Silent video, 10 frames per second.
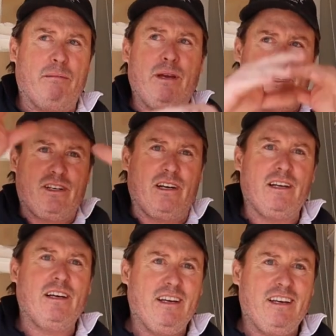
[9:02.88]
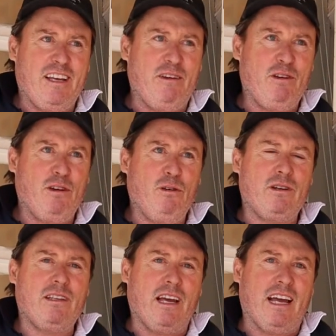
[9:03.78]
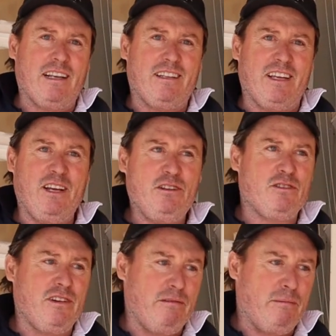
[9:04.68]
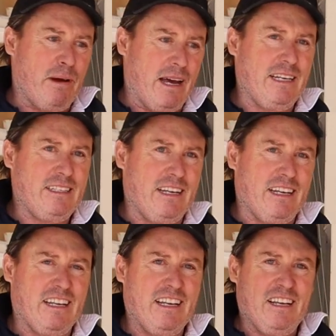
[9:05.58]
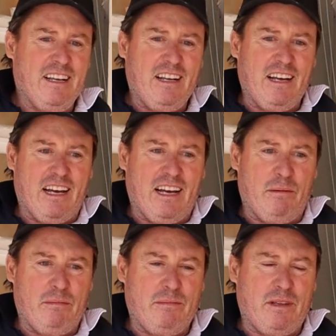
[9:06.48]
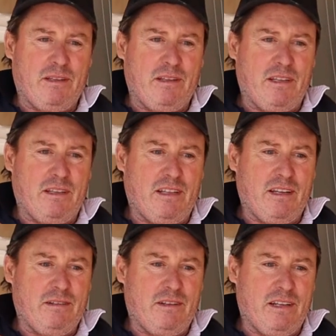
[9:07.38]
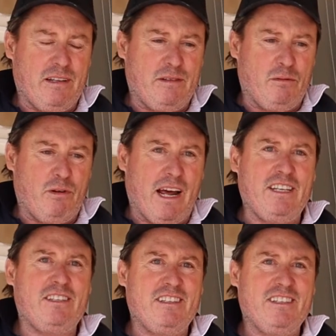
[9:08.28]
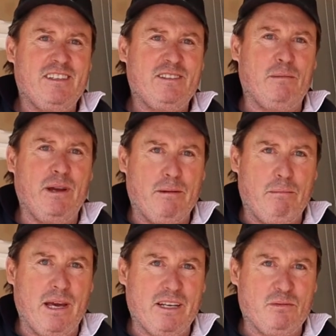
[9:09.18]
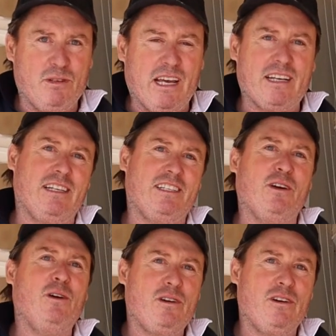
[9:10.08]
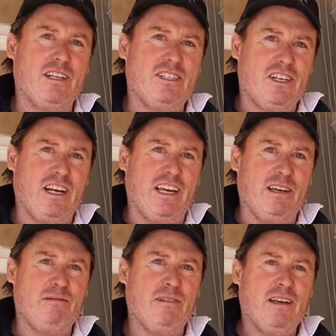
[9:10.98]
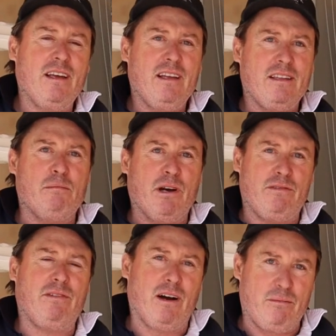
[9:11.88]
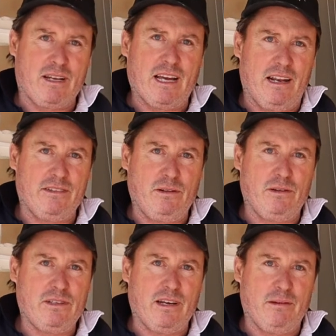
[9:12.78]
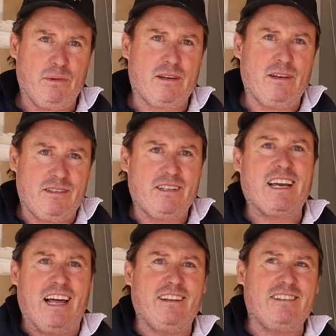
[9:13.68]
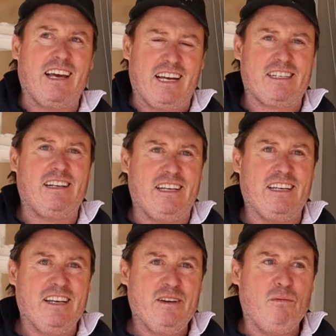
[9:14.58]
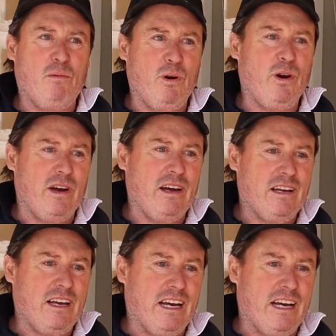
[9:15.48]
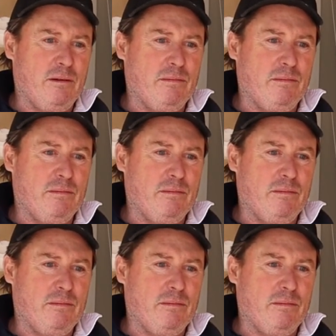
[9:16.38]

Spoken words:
picture. If you looked at the history of painting, the race to be the best was actually who could achieve the most vibrant colours also, because colours actually were a